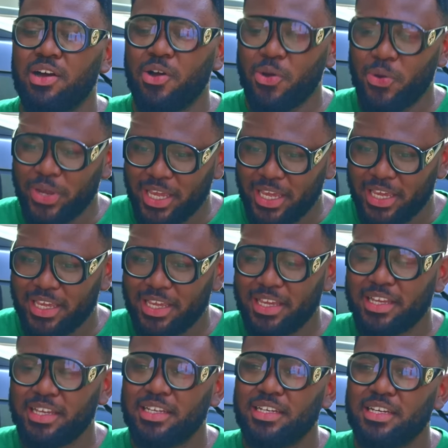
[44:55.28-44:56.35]
Okay.
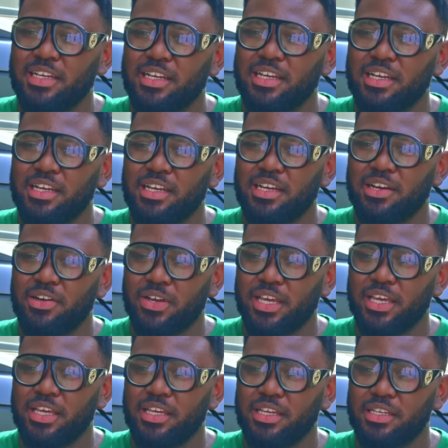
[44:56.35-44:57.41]

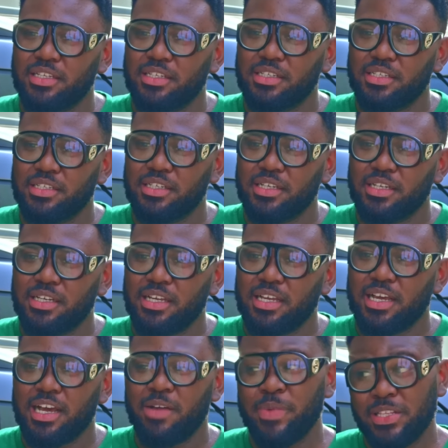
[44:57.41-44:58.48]
Okay.
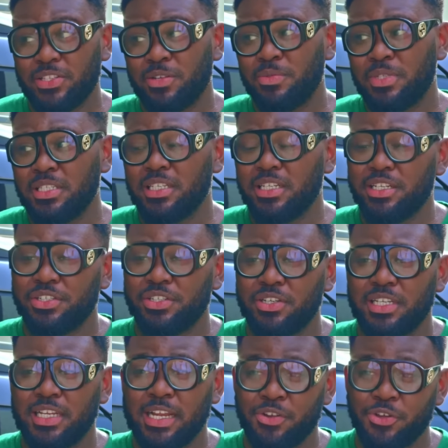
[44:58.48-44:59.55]
I made something
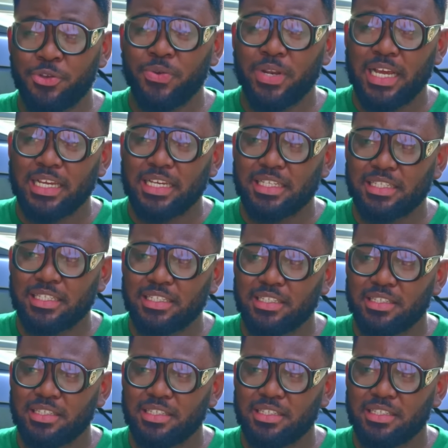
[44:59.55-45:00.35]
delicious and I know you like it.